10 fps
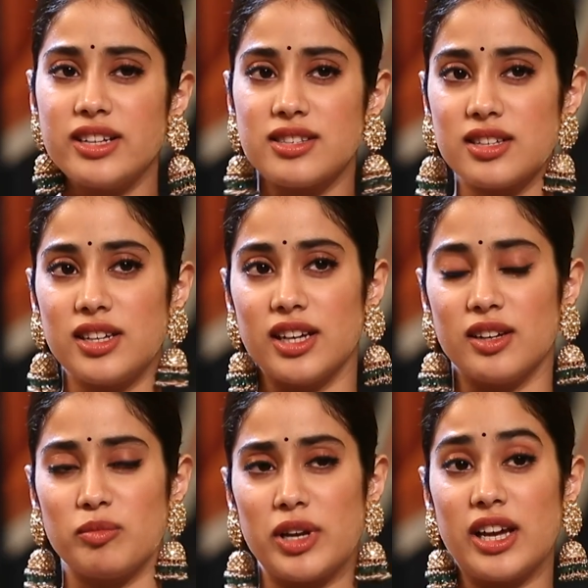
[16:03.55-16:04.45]
easily,
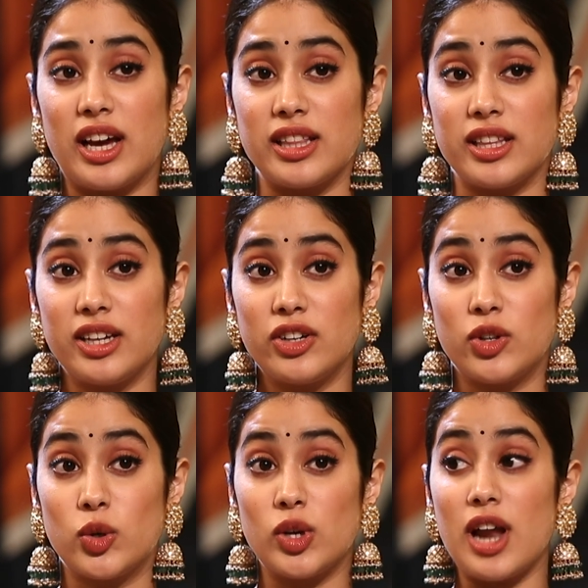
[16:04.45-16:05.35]
but I think
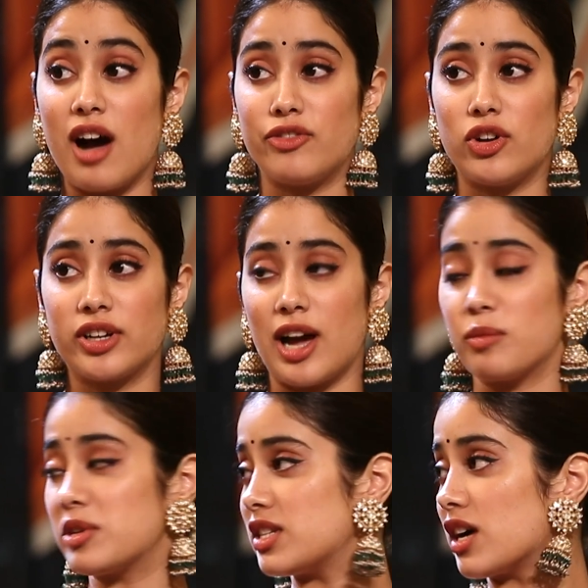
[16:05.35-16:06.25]
to laugh on
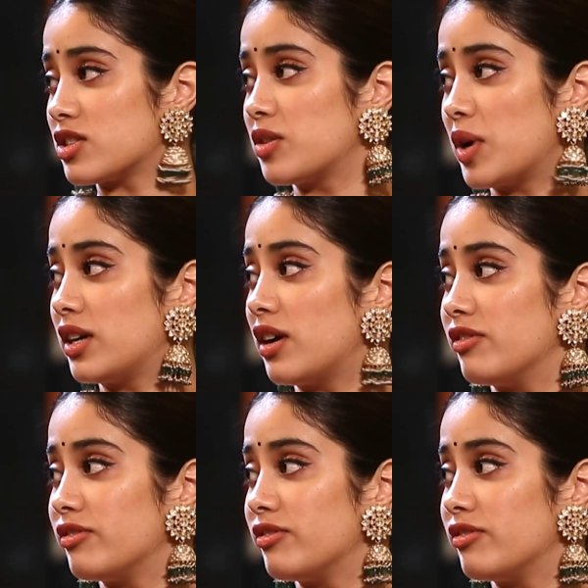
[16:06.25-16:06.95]
camera is actually quite tough.